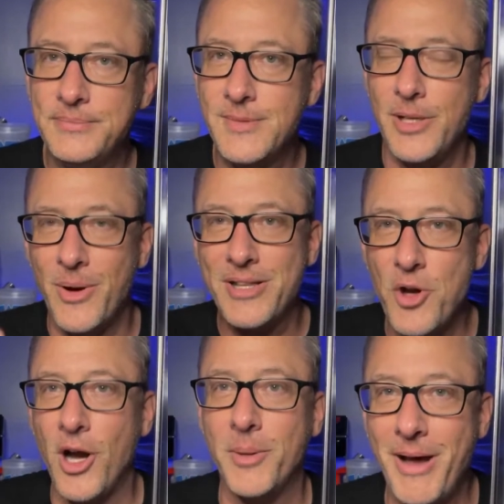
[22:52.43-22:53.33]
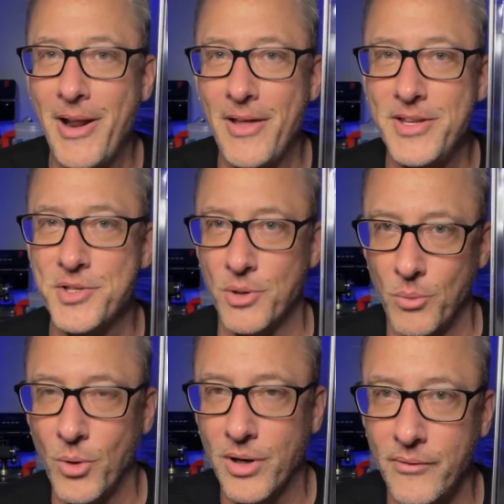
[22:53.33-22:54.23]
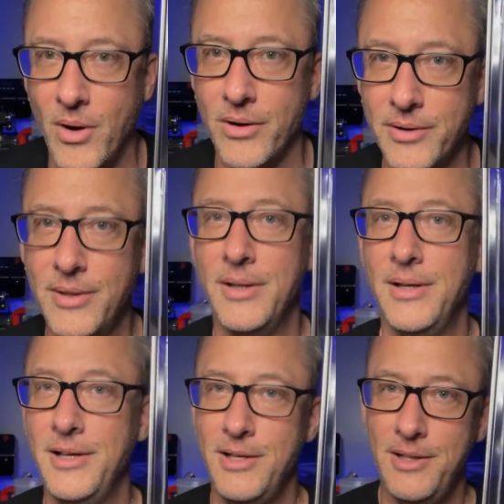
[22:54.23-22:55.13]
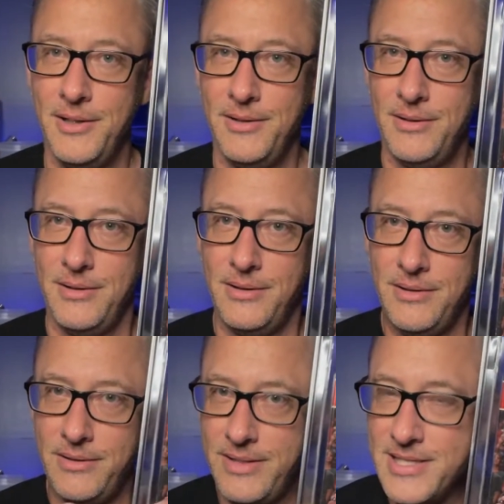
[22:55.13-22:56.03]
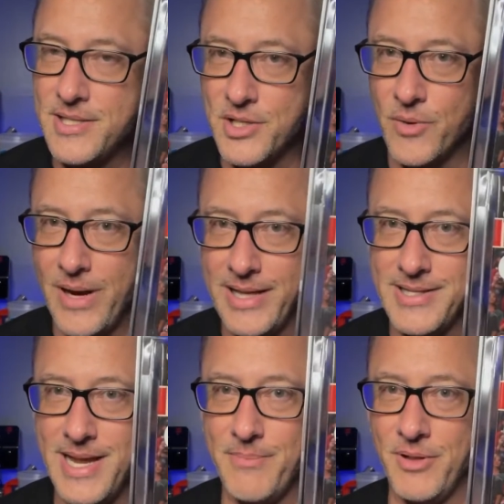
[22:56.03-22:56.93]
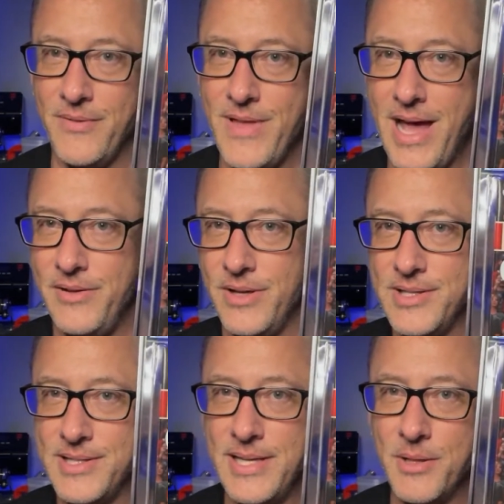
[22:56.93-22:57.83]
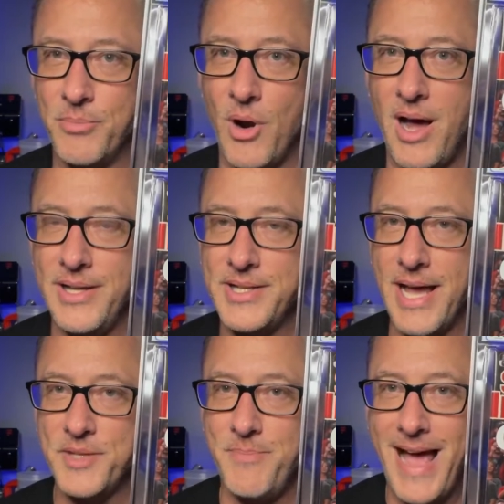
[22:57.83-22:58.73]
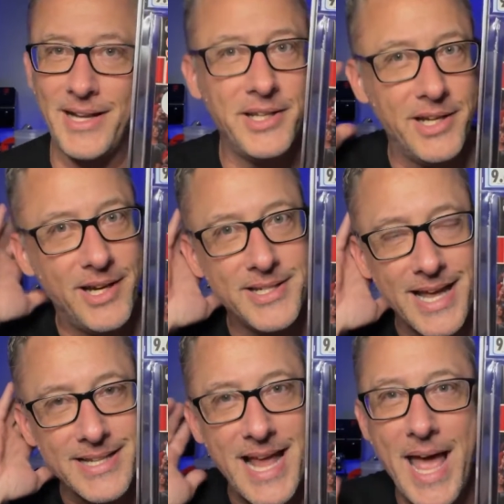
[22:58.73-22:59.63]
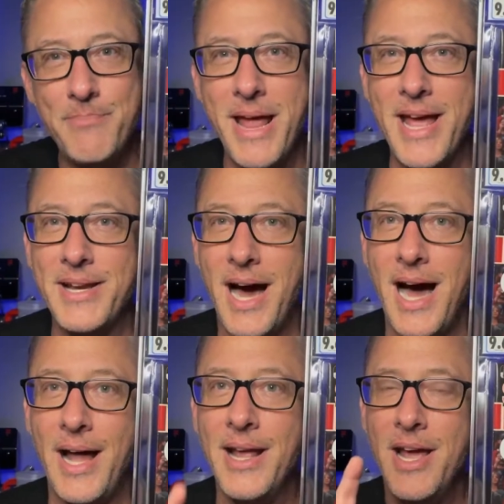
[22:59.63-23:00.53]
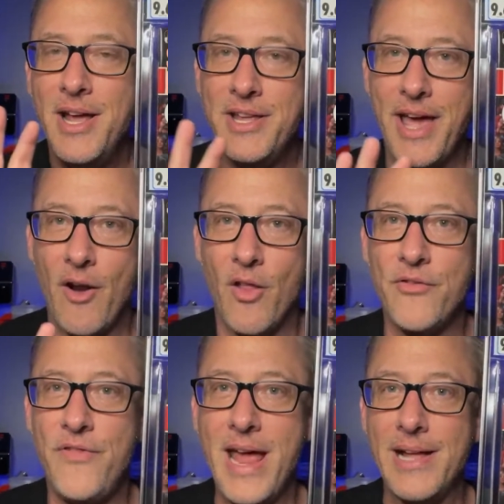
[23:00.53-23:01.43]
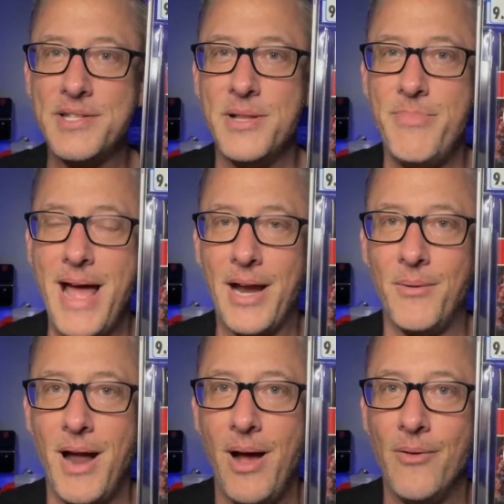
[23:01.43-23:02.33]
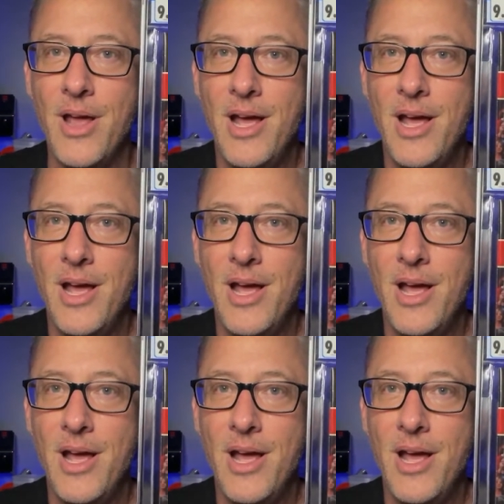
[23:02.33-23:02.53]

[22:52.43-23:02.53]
I talk about how these are a work of art. This is a great example of that. You can see LeBron. He's got his back to you. He's got his headband on. You got all the fans in the background.